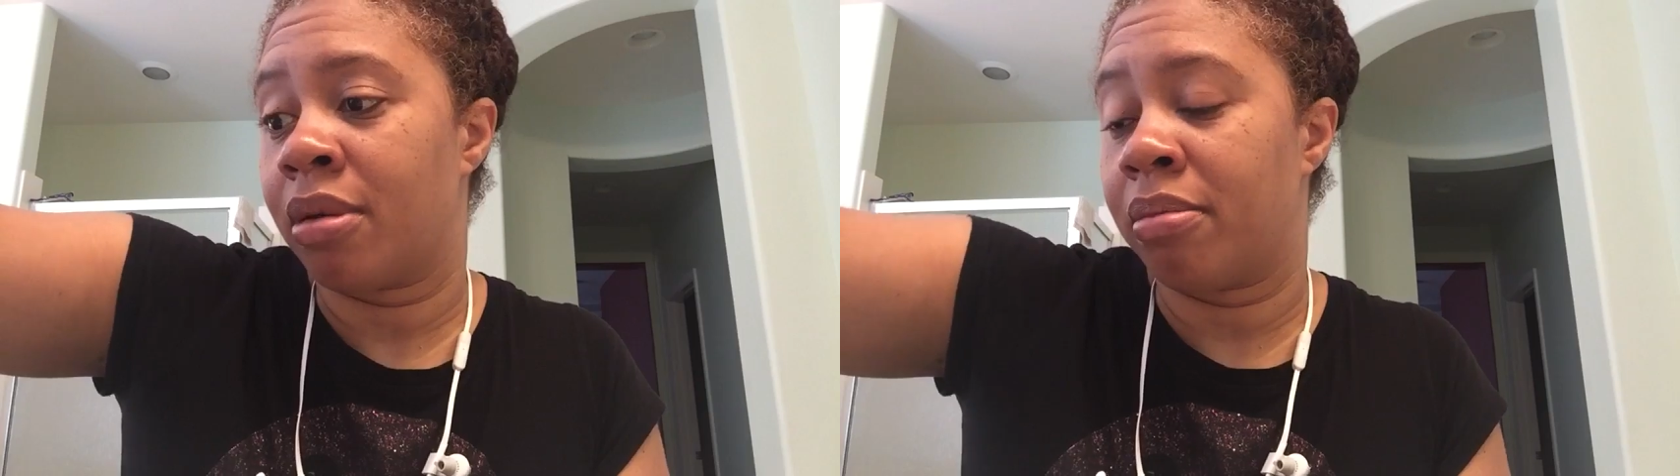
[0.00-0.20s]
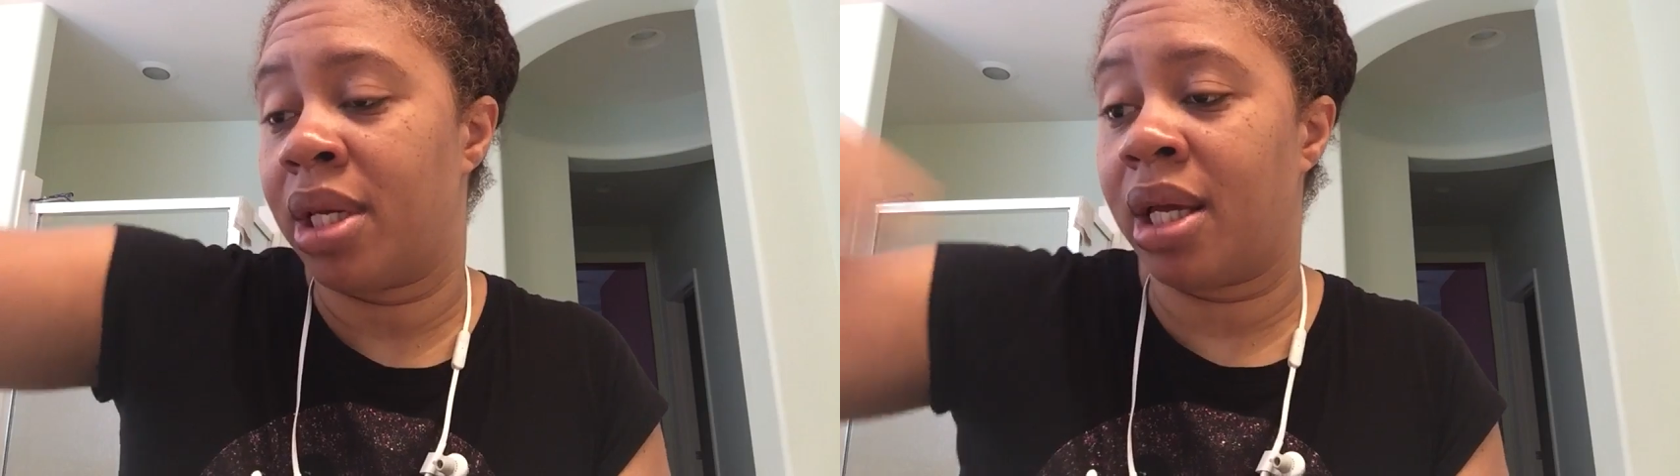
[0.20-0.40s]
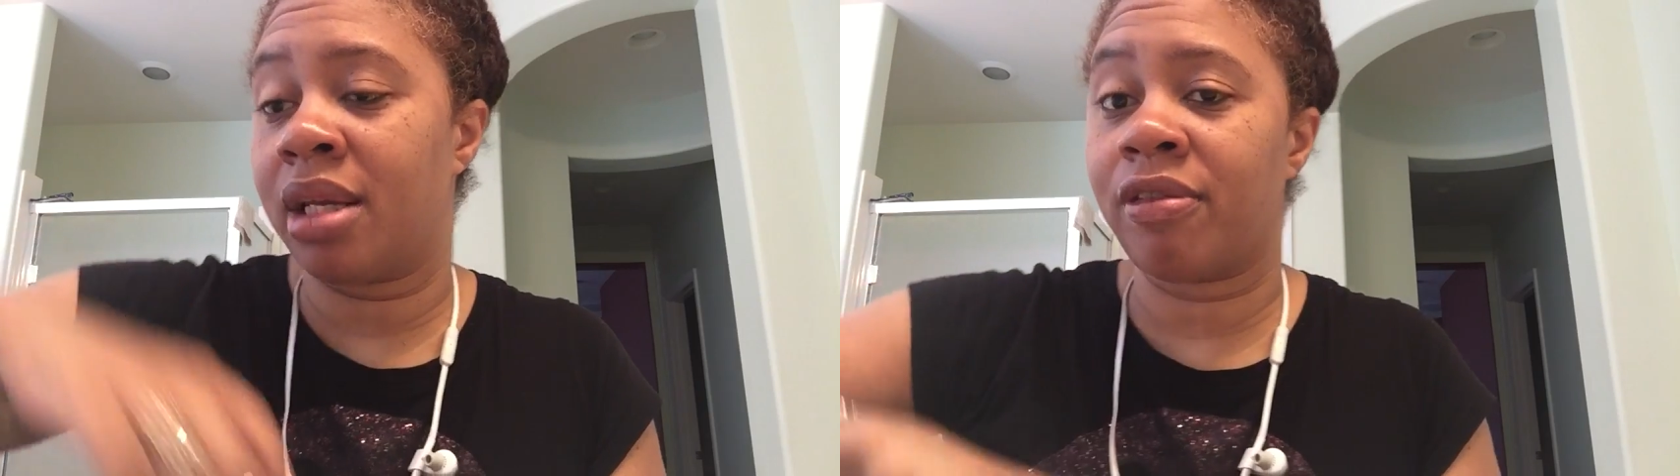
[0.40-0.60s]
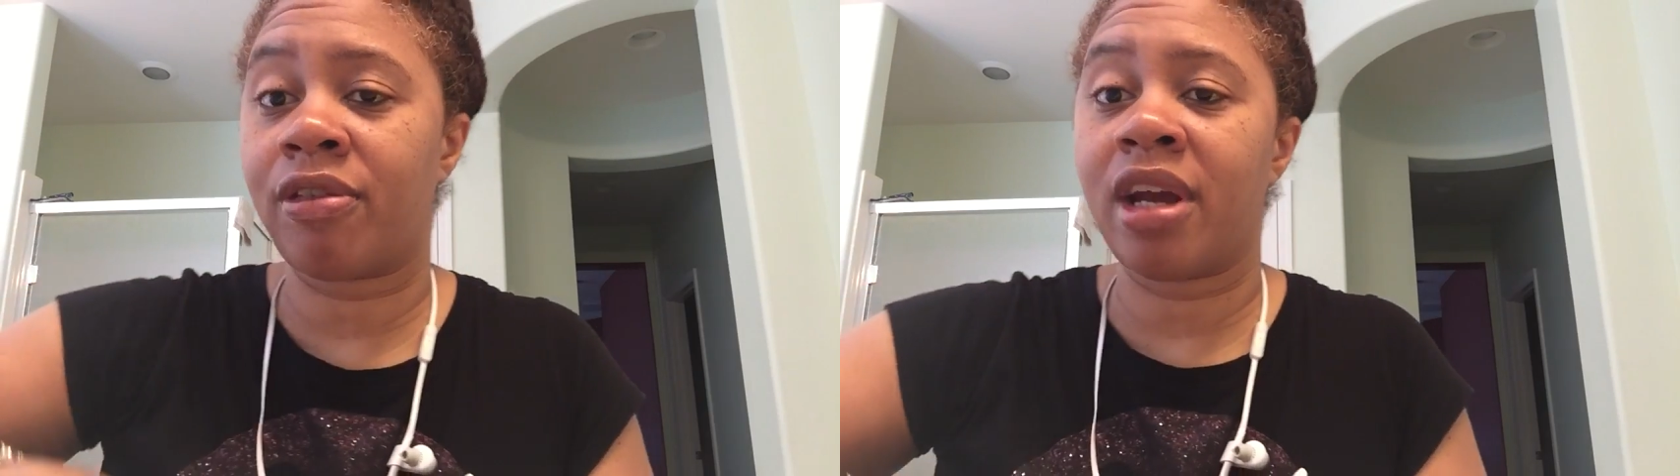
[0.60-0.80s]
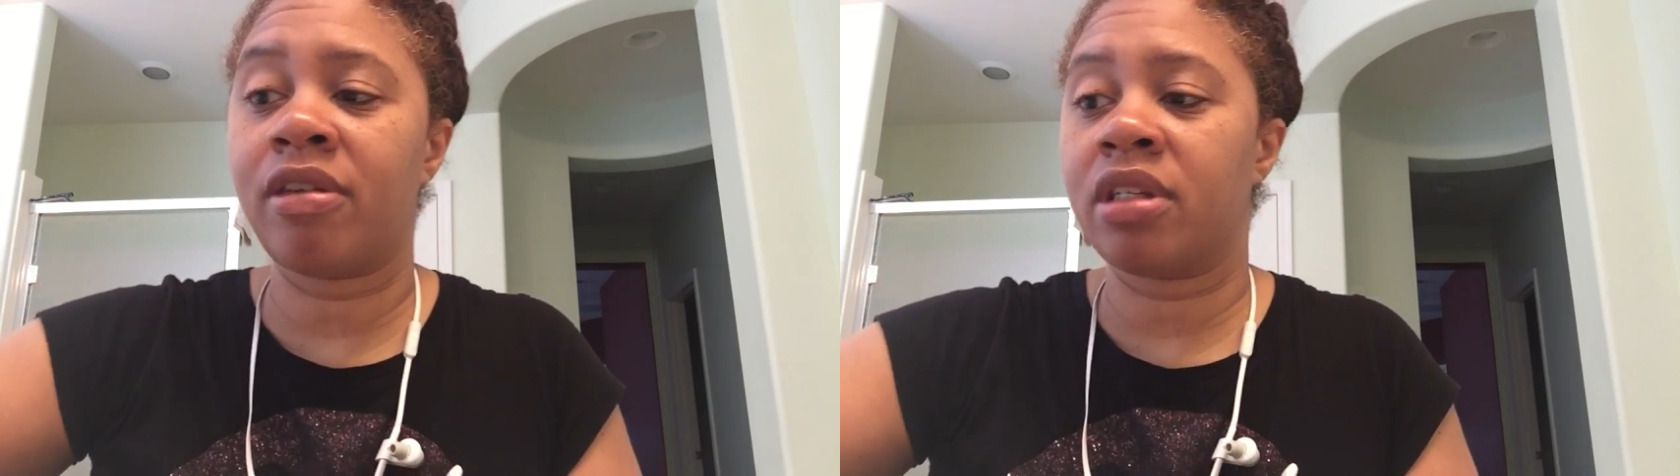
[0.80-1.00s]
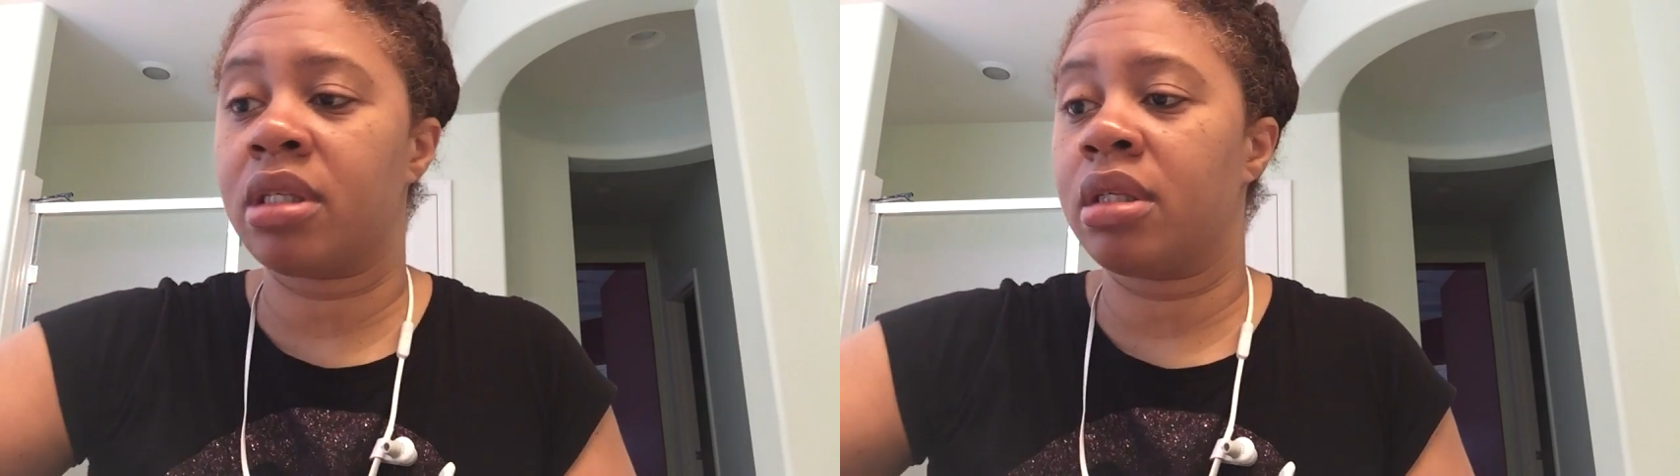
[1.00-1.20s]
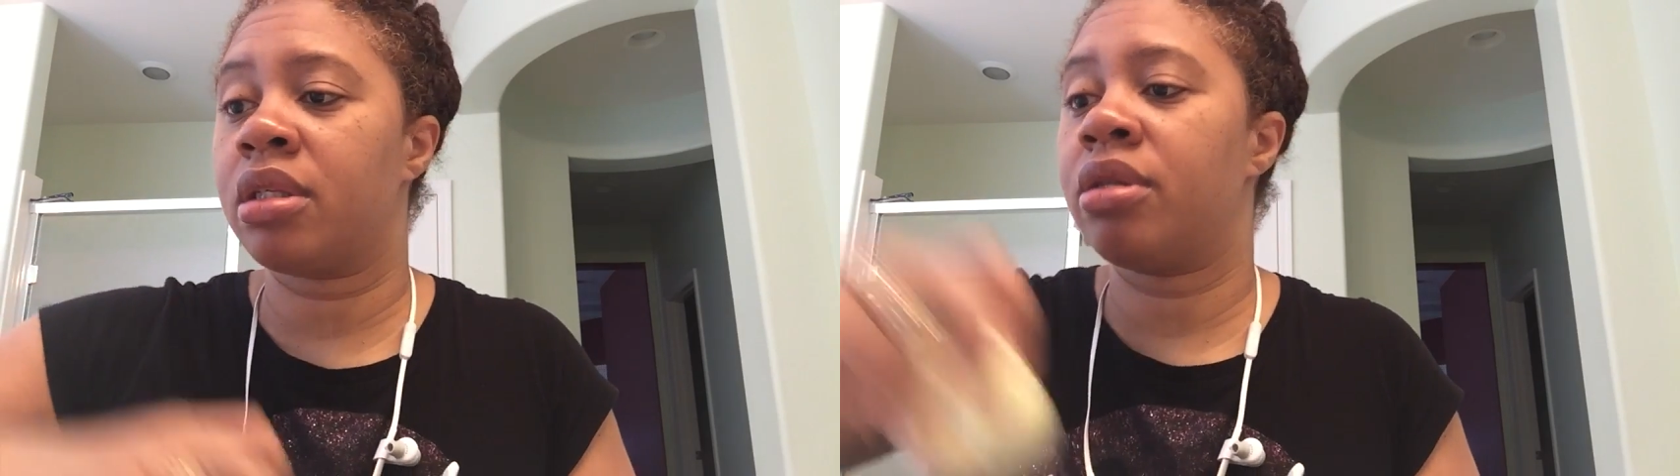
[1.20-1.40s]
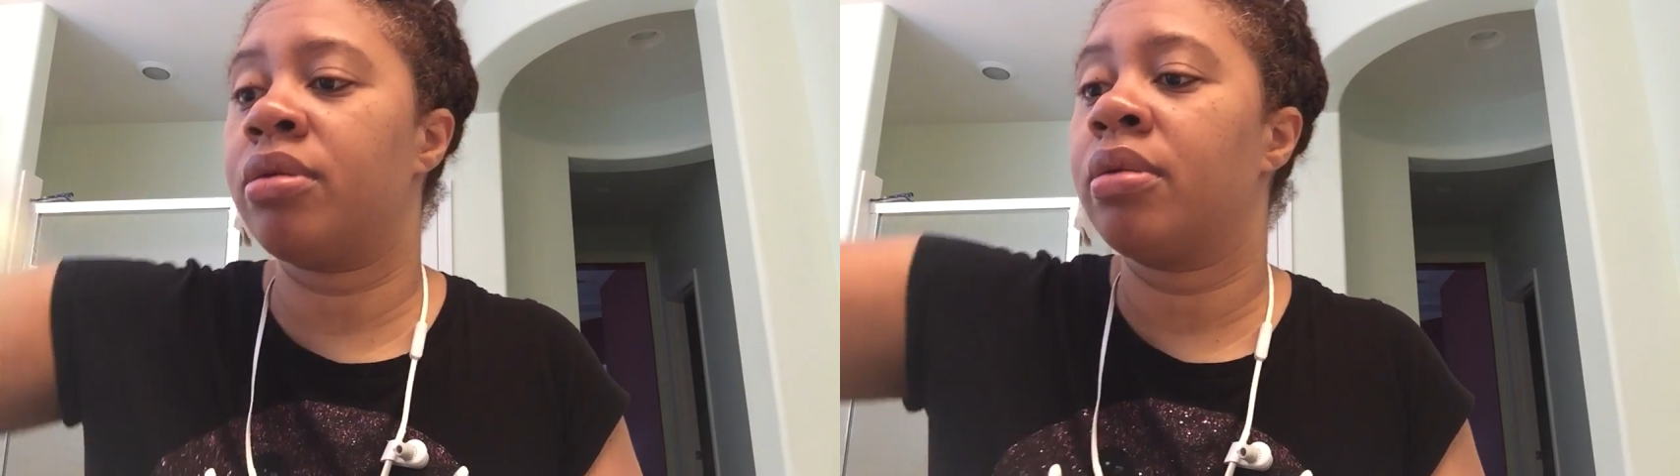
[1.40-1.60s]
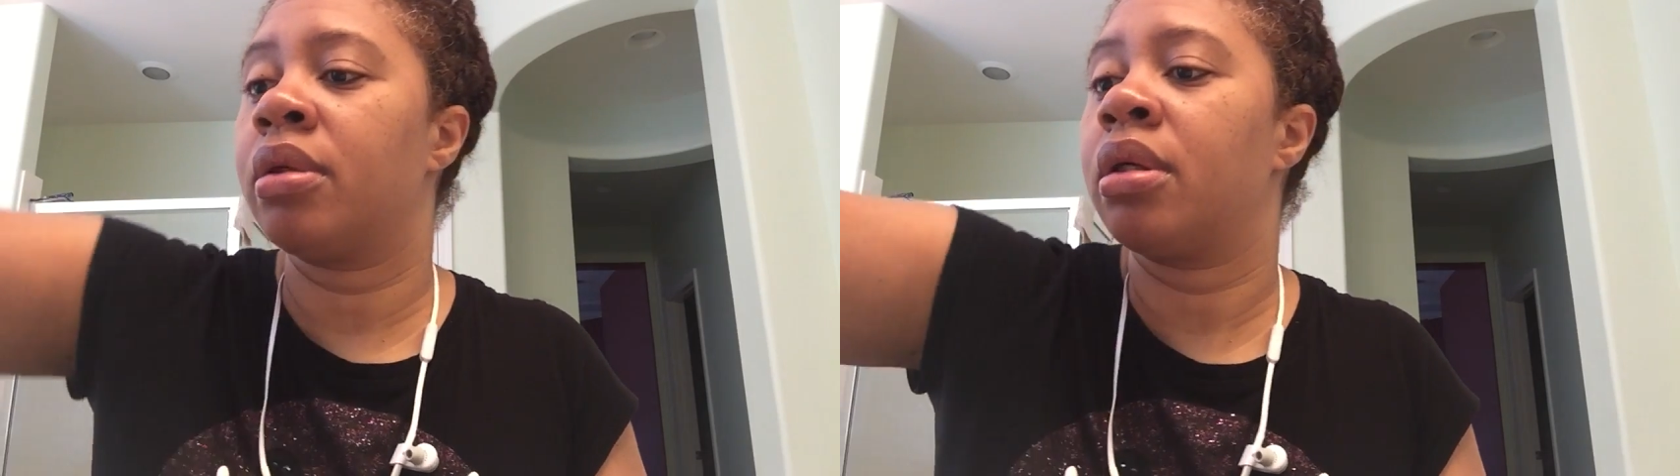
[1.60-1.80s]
banana fragrances too.